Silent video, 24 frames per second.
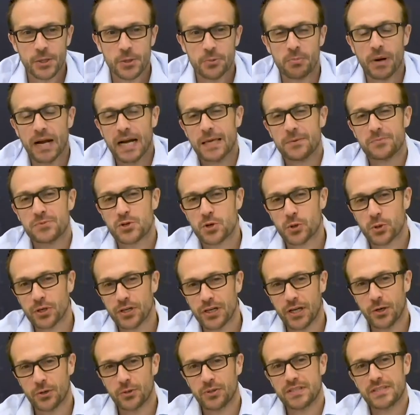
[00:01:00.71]
My name's
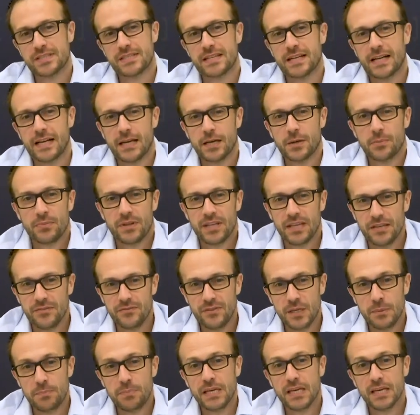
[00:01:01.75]
Jordan Owens, and I am the
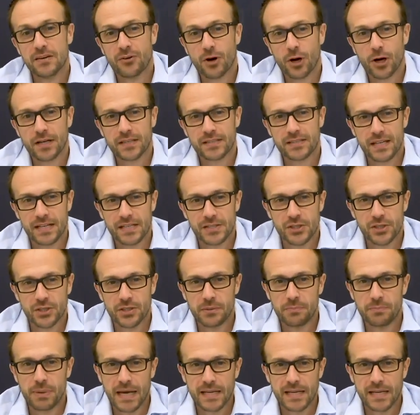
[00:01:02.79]
V P of Architecture at